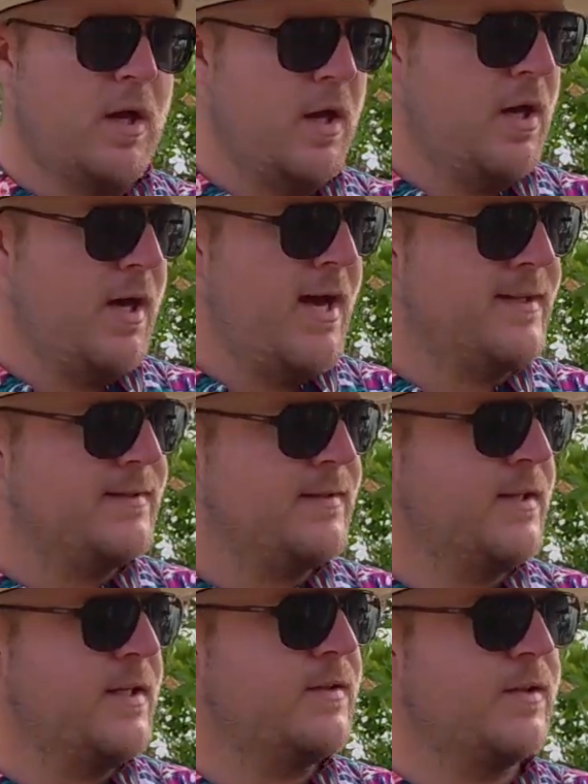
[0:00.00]
As
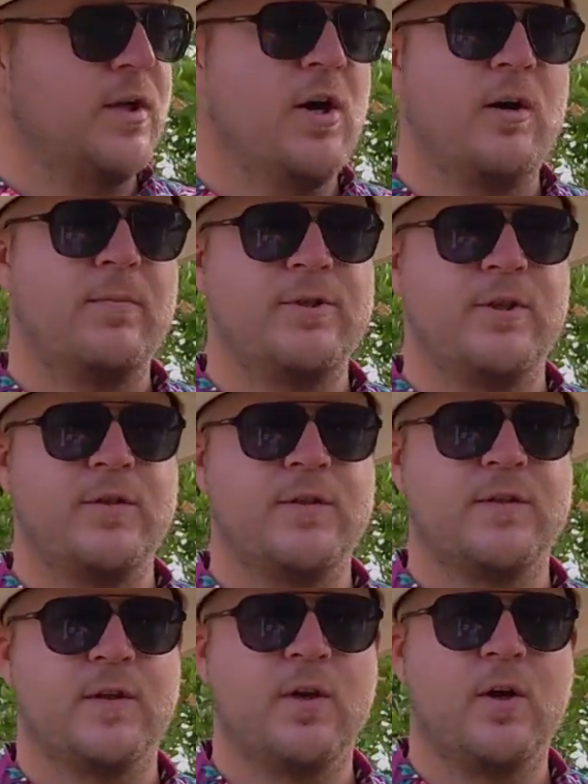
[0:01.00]
the cigar
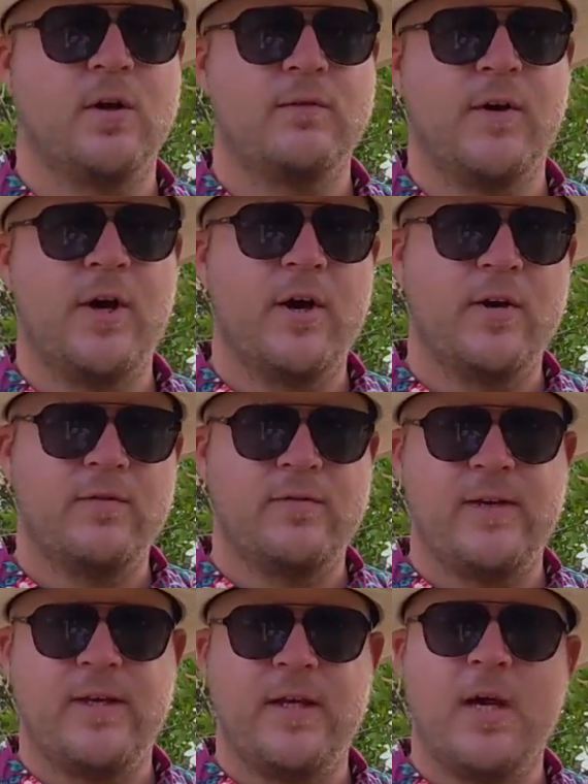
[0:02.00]
produces a lot of
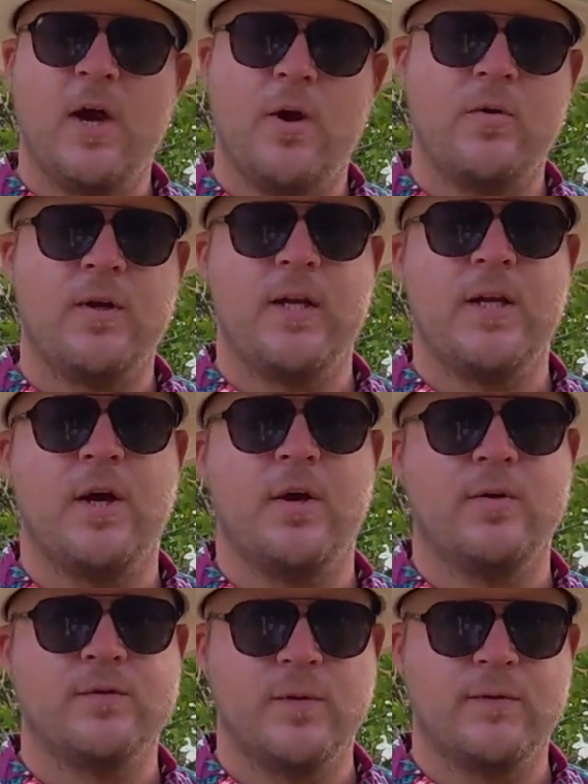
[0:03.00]
earthy, oaky
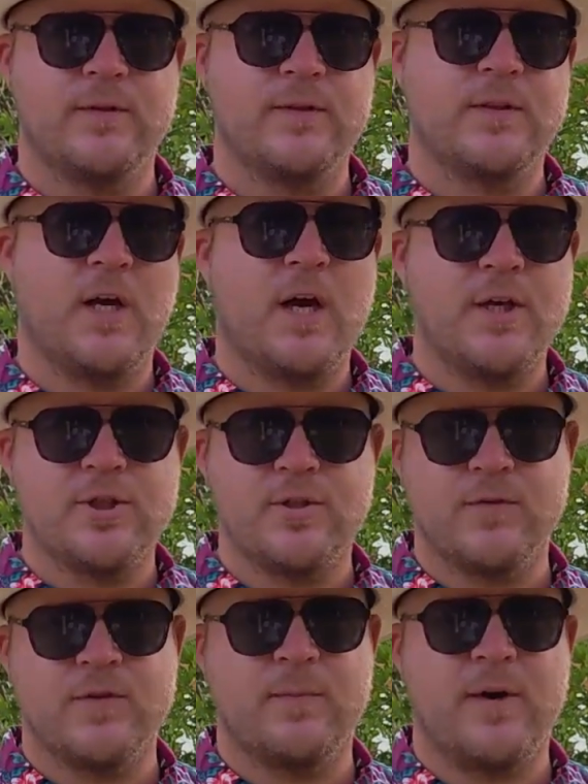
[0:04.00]
notes with a touch
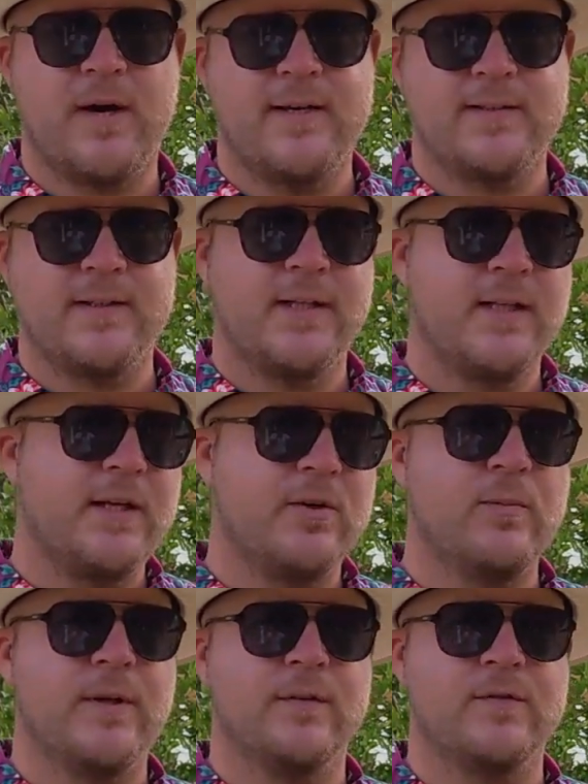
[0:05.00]
of spice and a
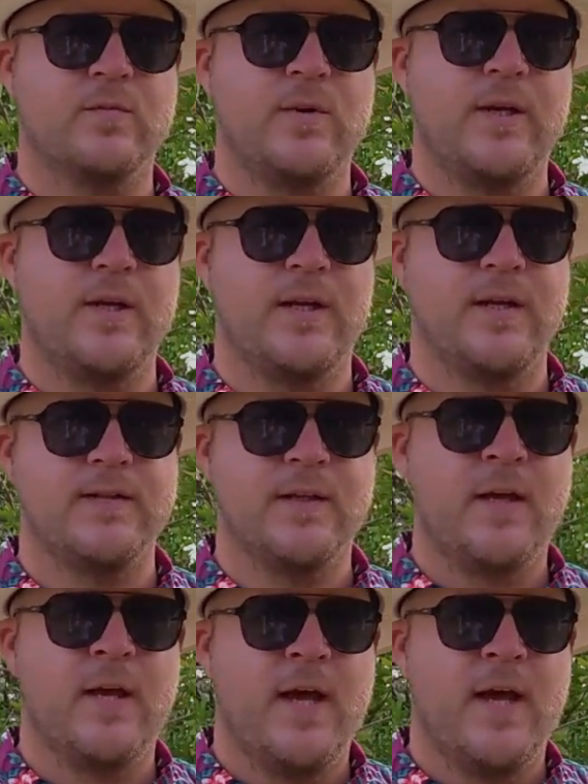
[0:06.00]
little bit of sweetness,